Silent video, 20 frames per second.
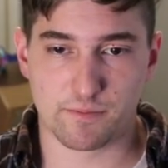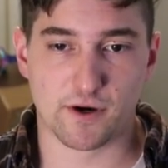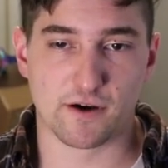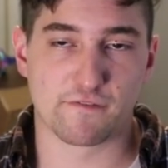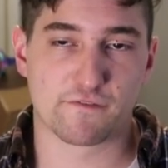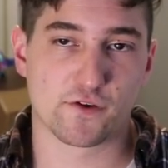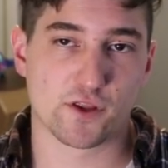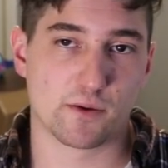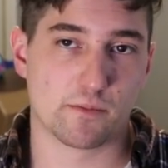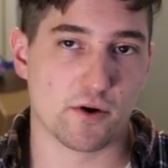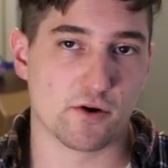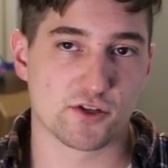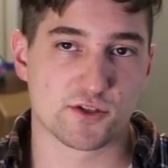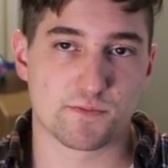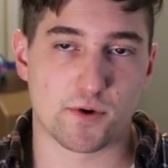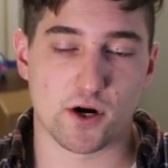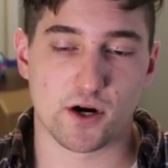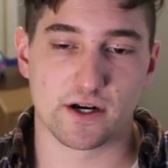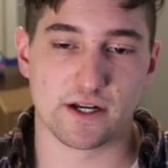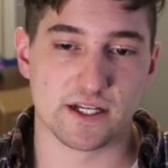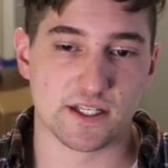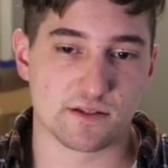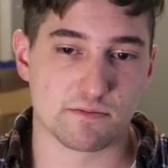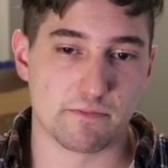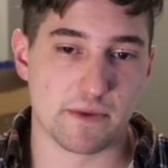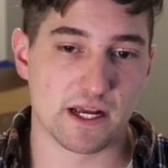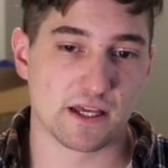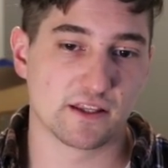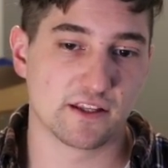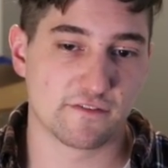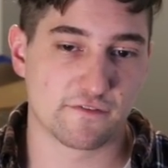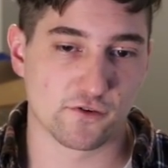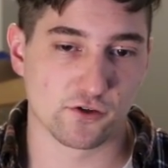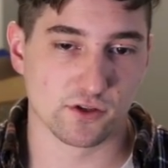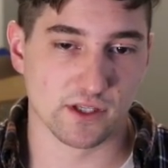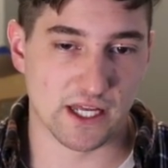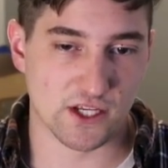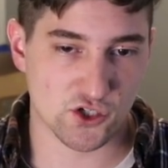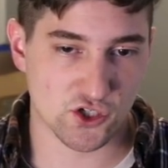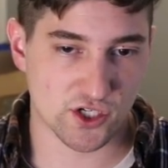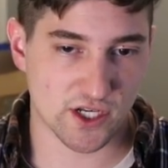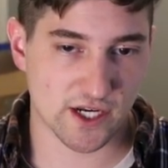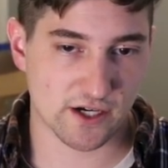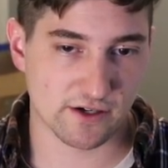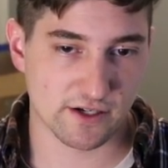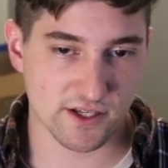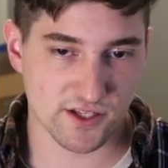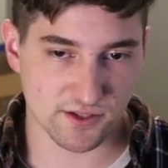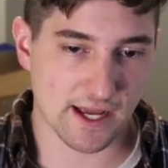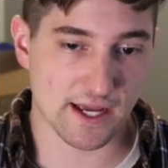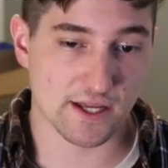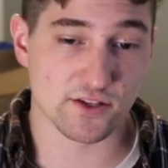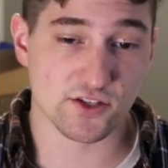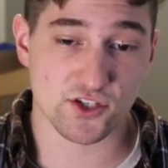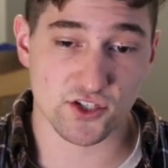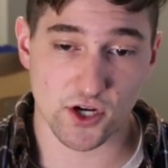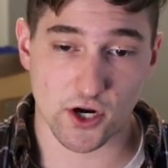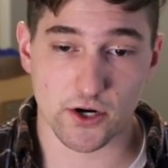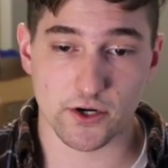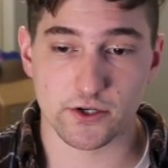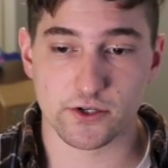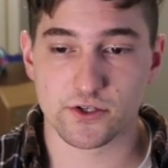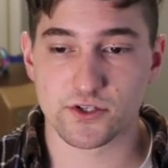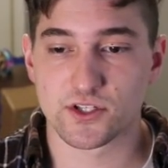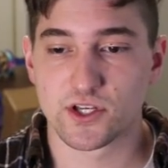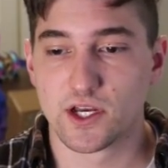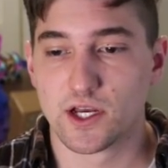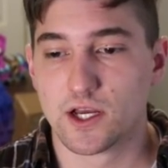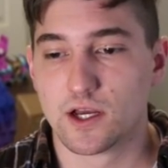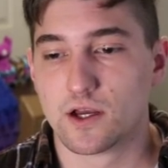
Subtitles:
But for the most part, it's mainly for legendaries and starters.